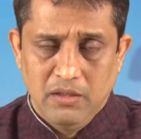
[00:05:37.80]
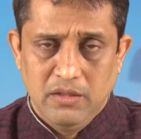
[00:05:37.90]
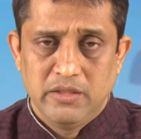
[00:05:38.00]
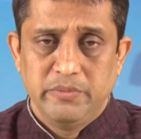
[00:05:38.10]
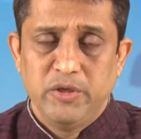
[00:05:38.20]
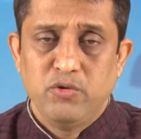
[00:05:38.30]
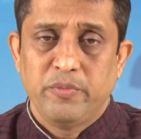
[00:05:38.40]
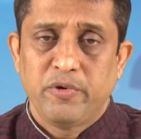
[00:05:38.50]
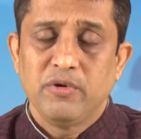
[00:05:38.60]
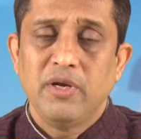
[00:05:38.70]
this video
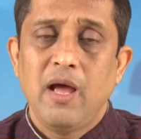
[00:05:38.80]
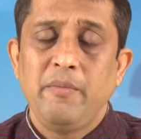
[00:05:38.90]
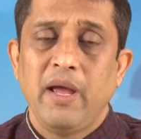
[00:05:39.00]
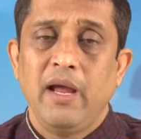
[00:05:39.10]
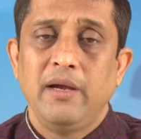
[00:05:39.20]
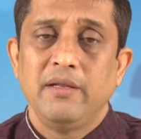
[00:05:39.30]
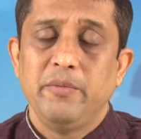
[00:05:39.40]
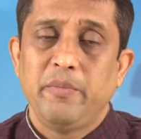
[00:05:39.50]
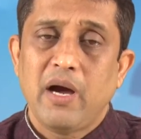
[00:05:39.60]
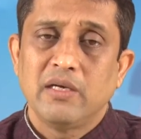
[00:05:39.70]
program and the
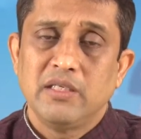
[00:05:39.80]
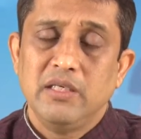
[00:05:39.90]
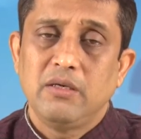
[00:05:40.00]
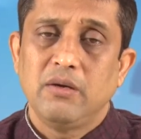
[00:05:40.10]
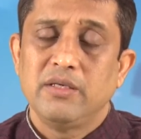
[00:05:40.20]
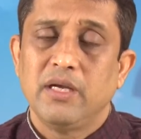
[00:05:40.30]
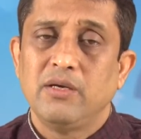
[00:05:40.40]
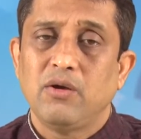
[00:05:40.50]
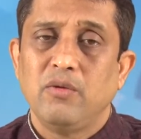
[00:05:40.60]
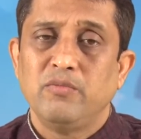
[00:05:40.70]
part E
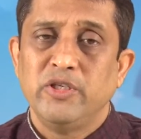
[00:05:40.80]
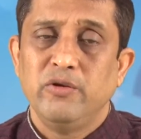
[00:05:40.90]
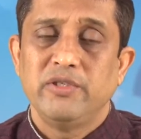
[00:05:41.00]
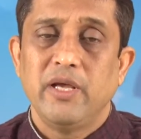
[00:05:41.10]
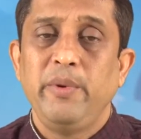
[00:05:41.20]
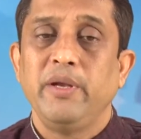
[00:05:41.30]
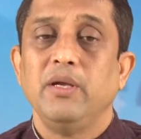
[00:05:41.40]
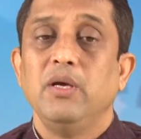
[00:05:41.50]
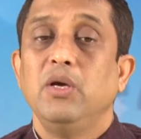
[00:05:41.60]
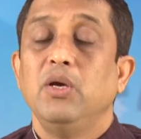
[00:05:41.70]
content of module
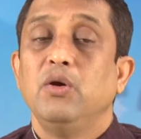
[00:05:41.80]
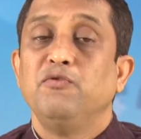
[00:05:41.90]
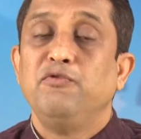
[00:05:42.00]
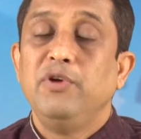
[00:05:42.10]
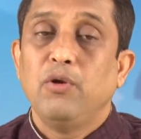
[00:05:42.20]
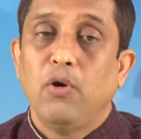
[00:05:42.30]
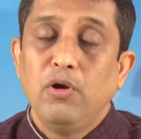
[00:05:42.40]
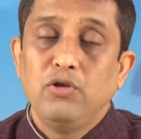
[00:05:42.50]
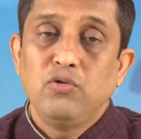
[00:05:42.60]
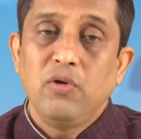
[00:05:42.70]
7 will
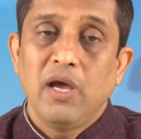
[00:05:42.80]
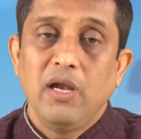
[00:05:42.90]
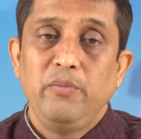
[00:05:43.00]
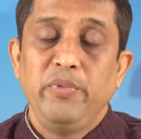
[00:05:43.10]
also help